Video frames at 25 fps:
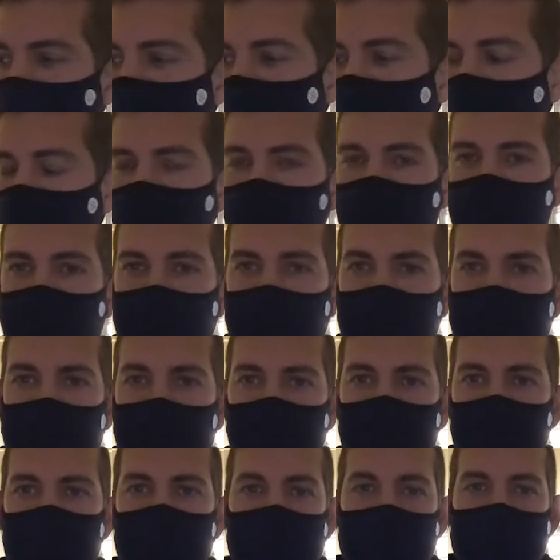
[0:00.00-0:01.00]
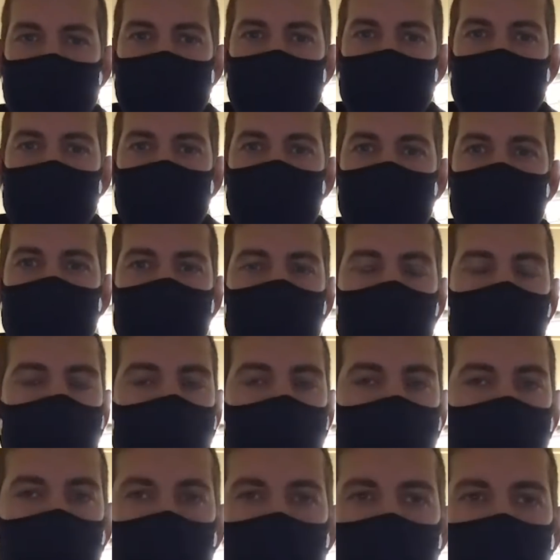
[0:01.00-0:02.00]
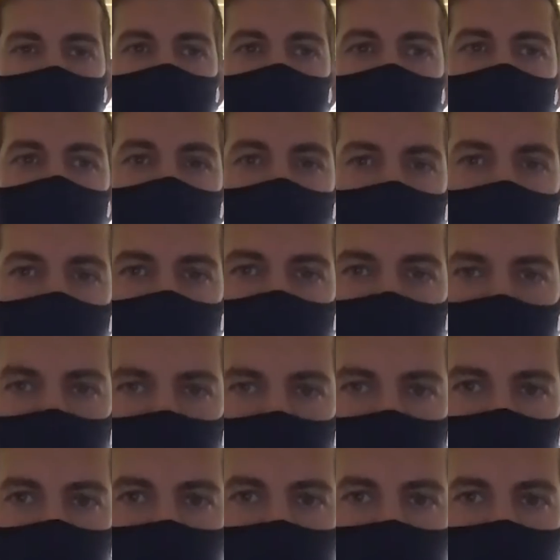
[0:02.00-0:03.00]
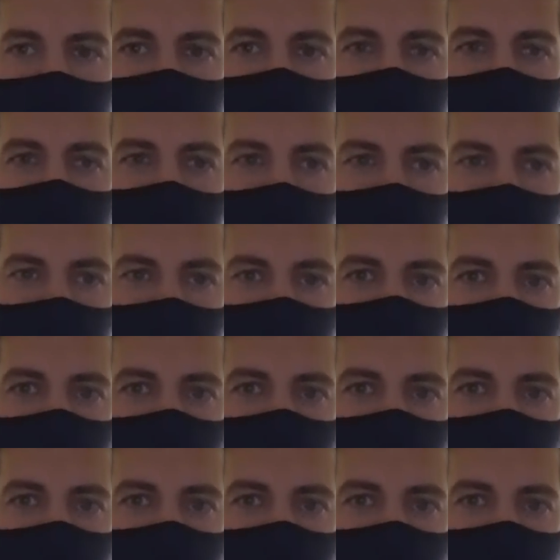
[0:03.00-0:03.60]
the other day, no one will ever accuse him of being subtle.